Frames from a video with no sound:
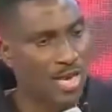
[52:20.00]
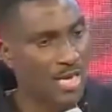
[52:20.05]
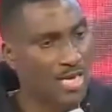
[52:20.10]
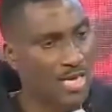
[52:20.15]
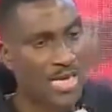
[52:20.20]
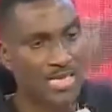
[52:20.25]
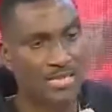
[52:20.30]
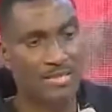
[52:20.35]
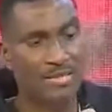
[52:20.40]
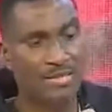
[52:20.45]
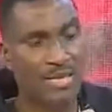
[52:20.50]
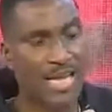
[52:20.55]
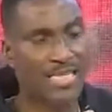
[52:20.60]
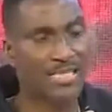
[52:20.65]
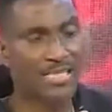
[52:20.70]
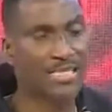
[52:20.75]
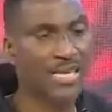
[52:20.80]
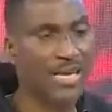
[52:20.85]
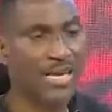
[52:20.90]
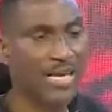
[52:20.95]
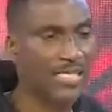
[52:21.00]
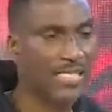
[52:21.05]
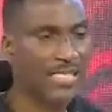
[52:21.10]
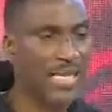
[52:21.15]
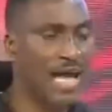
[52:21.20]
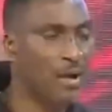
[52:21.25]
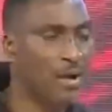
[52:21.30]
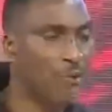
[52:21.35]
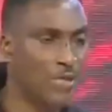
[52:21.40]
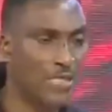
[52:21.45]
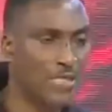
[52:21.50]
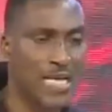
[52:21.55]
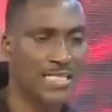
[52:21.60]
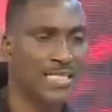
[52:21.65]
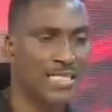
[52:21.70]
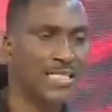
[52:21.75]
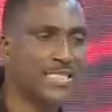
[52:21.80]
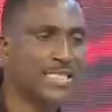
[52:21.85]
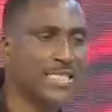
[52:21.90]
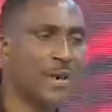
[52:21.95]
nineteen ninety-eight, I was
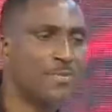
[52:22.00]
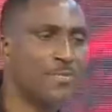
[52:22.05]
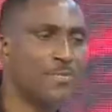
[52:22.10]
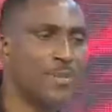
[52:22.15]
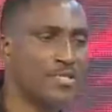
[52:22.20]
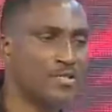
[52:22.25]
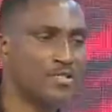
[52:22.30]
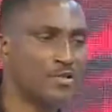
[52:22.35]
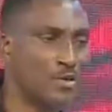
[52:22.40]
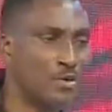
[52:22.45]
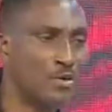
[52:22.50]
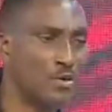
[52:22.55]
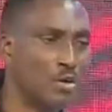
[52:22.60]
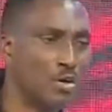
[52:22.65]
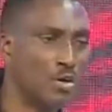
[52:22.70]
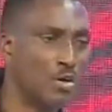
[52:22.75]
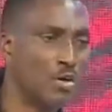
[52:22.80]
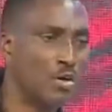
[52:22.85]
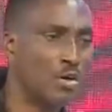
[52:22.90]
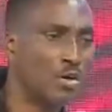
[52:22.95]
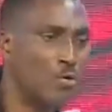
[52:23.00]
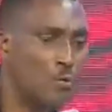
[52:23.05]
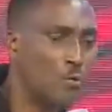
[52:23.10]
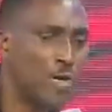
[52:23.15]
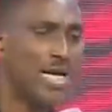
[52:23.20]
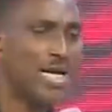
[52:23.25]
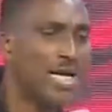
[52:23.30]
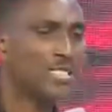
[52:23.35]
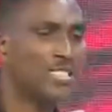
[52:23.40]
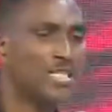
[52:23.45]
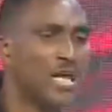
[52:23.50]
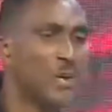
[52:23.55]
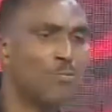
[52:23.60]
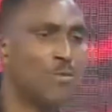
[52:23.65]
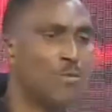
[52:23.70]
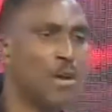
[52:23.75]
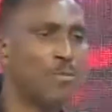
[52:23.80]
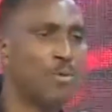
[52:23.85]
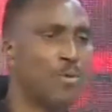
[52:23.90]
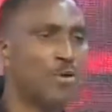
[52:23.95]
assistant pastor, Winners
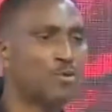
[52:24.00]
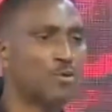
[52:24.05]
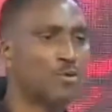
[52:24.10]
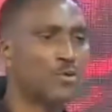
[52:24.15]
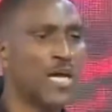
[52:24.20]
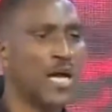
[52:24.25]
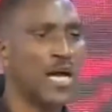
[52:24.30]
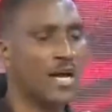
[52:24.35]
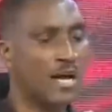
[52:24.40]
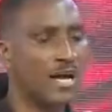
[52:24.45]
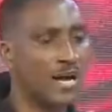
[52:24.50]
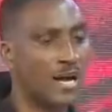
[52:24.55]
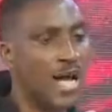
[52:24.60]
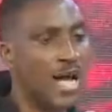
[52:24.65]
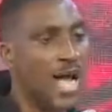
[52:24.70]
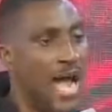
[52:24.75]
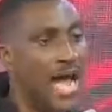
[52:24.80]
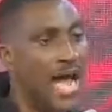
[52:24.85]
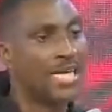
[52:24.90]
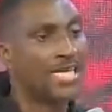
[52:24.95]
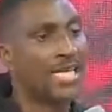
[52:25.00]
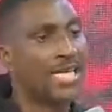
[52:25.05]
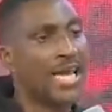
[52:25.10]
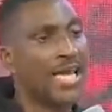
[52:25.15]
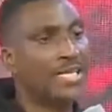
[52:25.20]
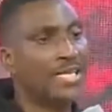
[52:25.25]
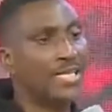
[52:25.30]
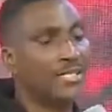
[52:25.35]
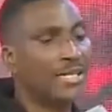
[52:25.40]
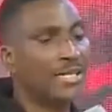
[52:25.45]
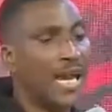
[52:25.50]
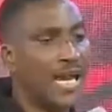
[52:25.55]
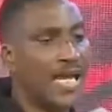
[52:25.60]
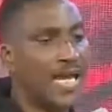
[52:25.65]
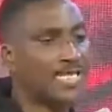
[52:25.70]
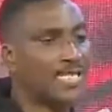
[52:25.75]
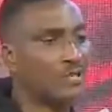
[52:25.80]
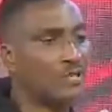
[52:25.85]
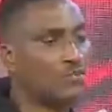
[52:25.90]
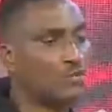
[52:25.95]
Chapel, Abeokuta, and then
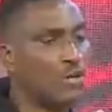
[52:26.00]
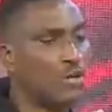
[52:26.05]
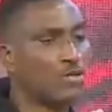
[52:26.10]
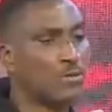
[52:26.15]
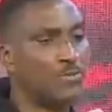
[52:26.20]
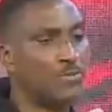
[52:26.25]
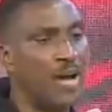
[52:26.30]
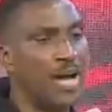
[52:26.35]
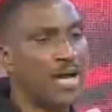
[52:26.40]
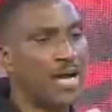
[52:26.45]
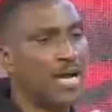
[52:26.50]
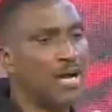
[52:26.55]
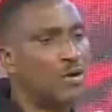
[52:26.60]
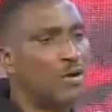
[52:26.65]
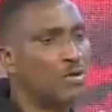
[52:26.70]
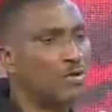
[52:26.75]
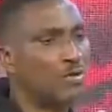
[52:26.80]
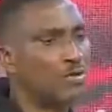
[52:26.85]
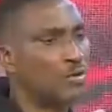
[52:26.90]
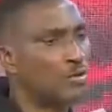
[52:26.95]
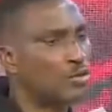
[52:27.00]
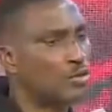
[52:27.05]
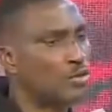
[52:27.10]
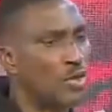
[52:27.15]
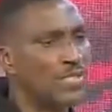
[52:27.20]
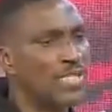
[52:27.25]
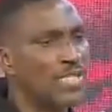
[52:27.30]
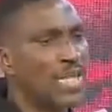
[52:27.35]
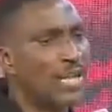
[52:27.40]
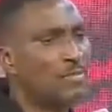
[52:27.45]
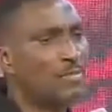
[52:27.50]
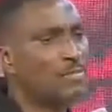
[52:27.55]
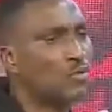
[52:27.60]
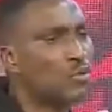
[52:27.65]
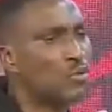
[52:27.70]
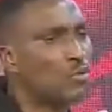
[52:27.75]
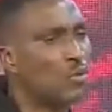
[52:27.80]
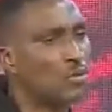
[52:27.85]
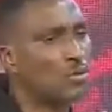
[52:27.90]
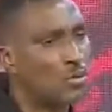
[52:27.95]
Guarantee Trust Bank also just came
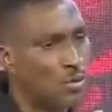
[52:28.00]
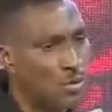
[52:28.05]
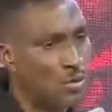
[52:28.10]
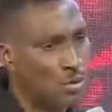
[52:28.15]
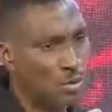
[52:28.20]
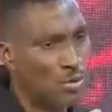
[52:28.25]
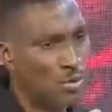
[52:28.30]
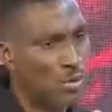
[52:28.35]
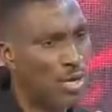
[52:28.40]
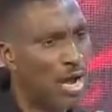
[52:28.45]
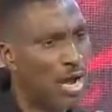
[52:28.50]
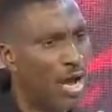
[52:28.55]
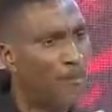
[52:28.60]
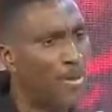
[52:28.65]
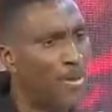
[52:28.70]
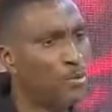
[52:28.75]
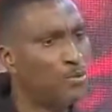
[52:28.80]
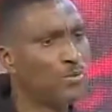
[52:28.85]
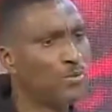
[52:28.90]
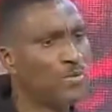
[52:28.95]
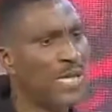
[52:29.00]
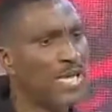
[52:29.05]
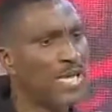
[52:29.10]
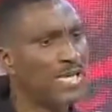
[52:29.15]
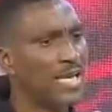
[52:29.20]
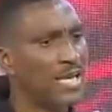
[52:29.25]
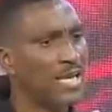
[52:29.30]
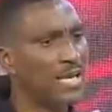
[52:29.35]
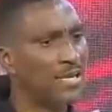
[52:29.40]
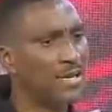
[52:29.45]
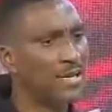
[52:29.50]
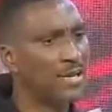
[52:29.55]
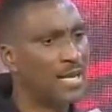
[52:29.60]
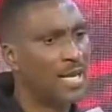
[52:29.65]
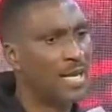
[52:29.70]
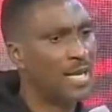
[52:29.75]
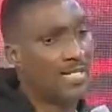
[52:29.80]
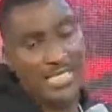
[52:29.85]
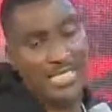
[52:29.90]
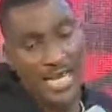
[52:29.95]
to Abeokuta then.
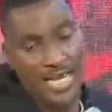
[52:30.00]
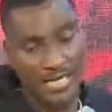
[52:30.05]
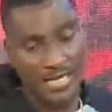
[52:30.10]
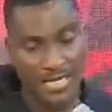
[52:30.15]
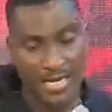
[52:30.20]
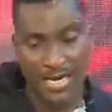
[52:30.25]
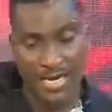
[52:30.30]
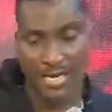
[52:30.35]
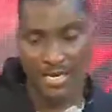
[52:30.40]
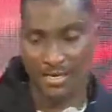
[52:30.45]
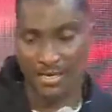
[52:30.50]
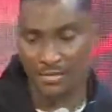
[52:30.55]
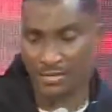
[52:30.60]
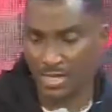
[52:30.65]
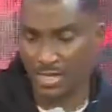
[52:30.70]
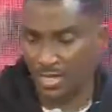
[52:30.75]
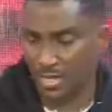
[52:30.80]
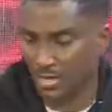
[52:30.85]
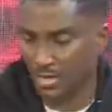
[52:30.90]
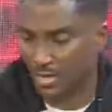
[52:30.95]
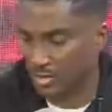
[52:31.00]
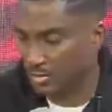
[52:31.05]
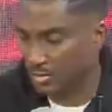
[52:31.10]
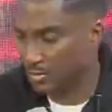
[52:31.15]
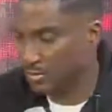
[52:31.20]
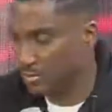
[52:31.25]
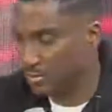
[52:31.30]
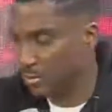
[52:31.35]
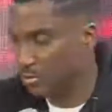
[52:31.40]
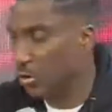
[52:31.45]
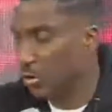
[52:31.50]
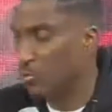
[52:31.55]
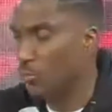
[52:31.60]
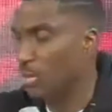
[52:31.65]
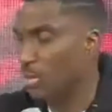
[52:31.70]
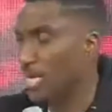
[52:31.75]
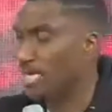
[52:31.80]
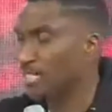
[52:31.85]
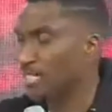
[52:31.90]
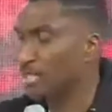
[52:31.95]
Then they, they saw
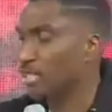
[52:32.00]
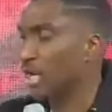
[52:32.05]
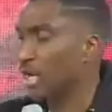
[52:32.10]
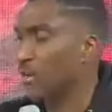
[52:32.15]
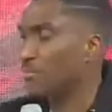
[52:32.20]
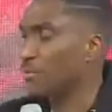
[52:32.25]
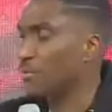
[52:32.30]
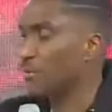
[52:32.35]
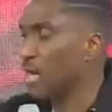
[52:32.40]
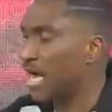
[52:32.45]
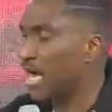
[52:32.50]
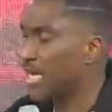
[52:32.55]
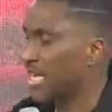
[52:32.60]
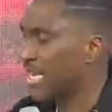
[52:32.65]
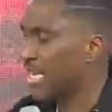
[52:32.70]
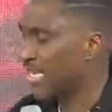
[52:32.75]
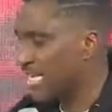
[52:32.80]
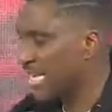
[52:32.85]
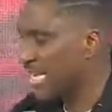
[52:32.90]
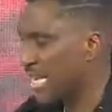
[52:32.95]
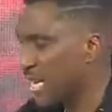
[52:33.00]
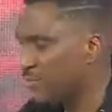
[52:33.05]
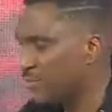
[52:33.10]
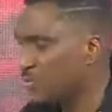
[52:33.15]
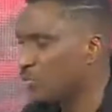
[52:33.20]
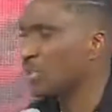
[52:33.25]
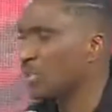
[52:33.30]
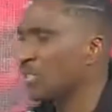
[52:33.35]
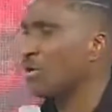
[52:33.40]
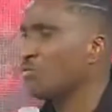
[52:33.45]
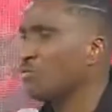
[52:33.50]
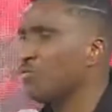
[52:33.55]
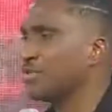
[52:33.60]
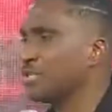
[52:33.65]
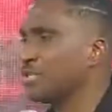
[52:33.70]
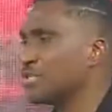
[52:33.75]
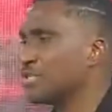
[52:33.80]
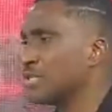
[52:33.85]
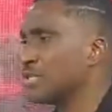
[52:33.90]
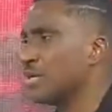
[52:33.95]
Winners Chapel, and then they came to the
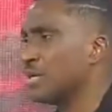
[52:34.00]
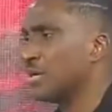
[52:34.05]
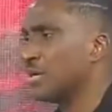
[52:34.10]
office,